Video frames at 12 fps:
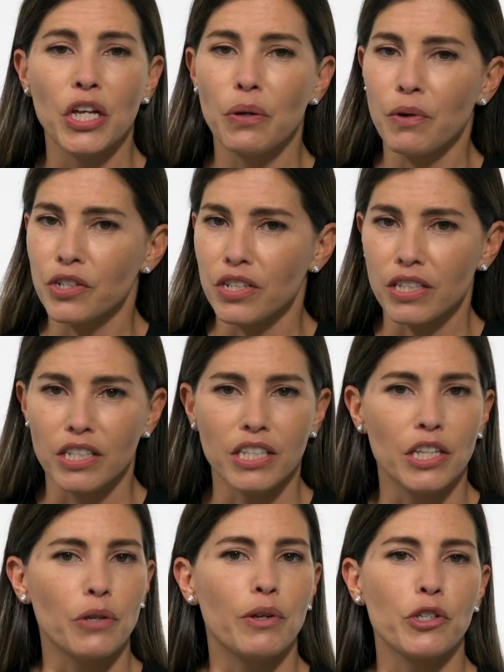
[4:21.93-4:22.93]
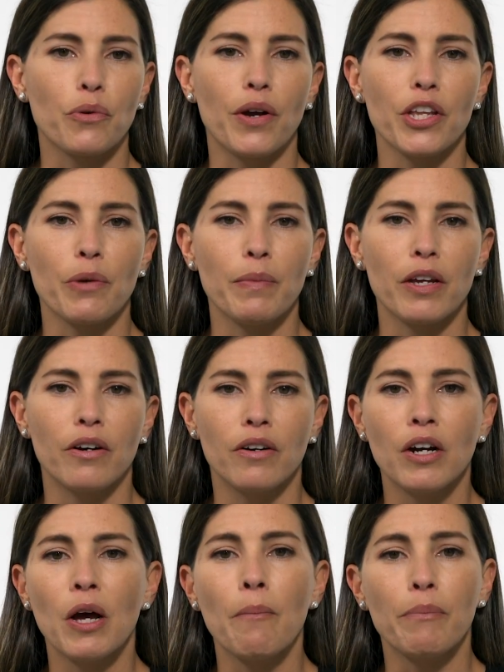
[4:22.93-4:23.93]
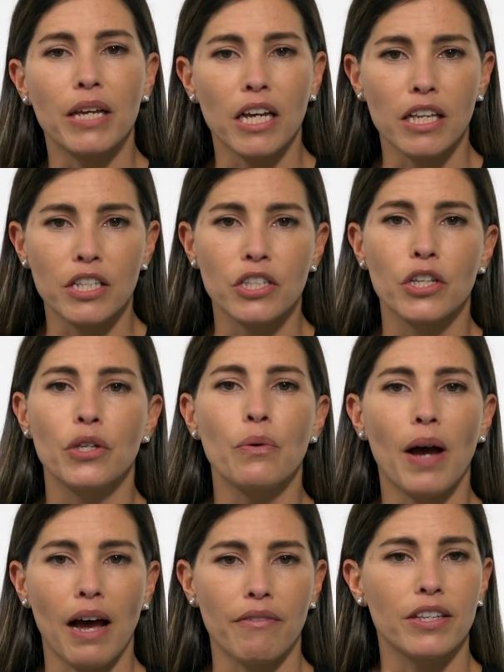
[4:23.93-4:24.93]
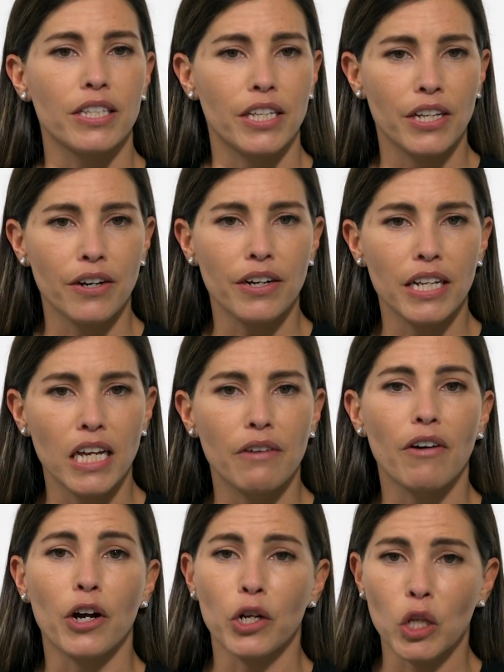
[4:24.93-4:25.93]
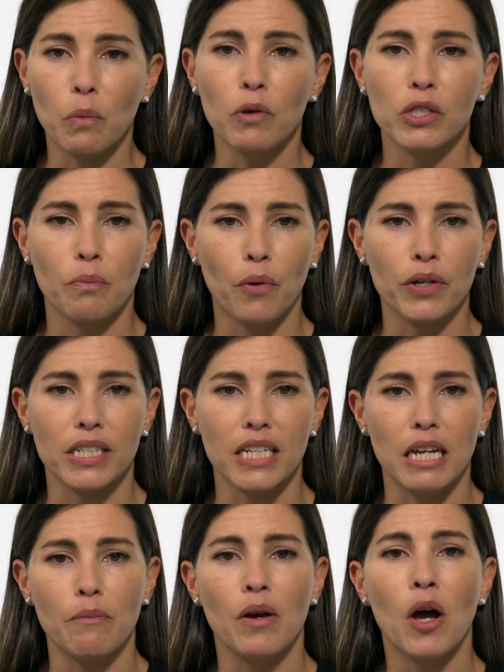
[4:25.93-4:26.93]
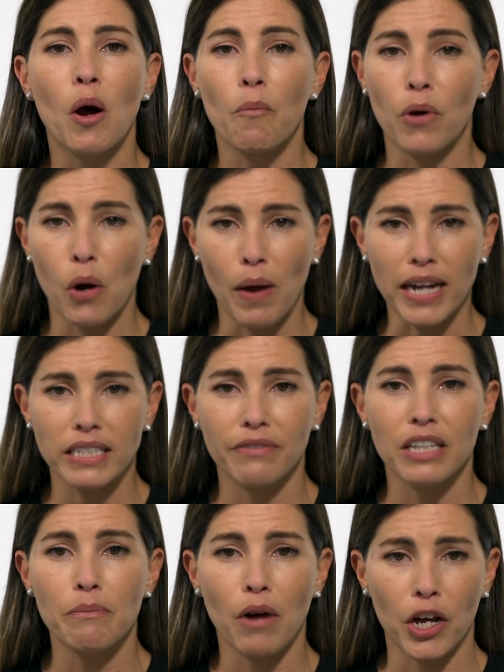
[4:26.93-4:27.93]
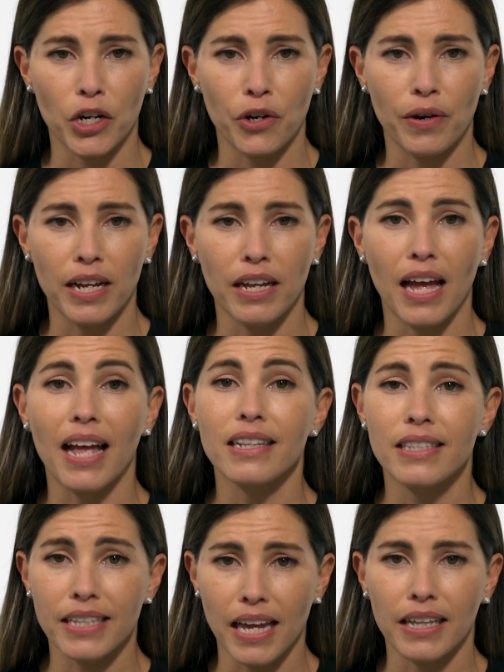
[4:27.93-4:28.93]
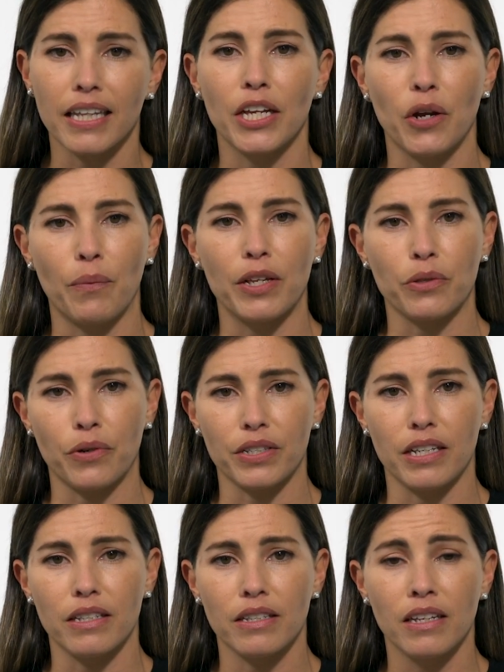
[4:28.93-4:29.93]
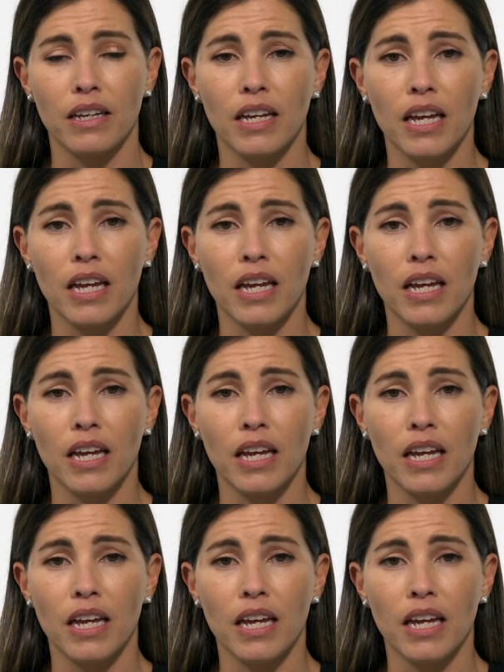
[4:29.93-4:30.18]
you would just continue enjoying your meal because you have the security of our global support team proactively monitoring and scaling your resources,